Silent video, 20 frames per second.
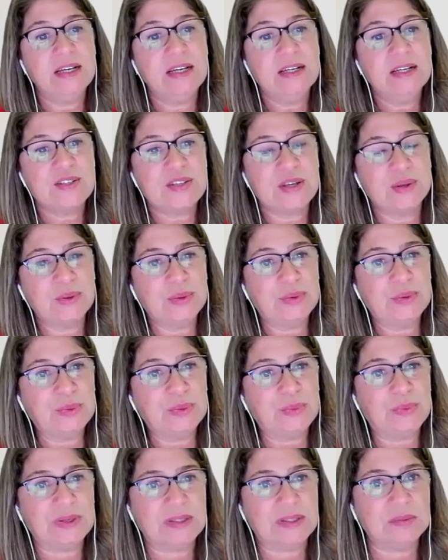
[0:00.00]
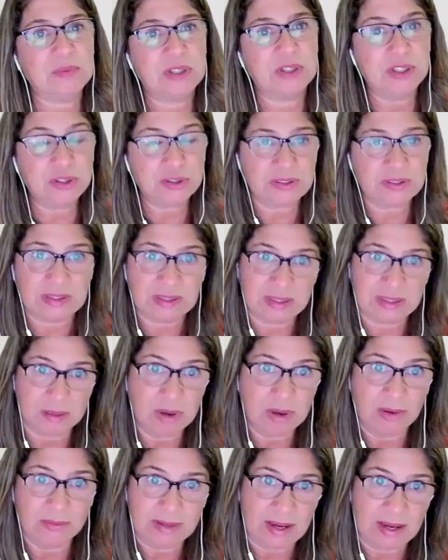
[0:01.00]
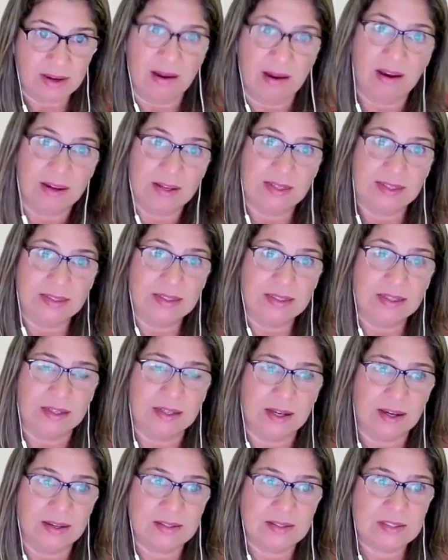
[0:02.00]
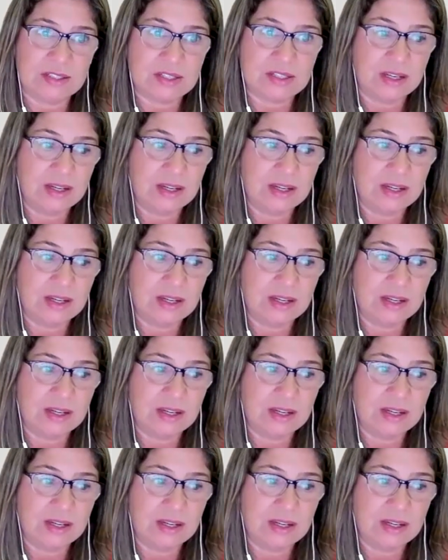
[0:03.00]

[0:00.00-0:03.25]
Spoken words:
So when you're thinking about AI, and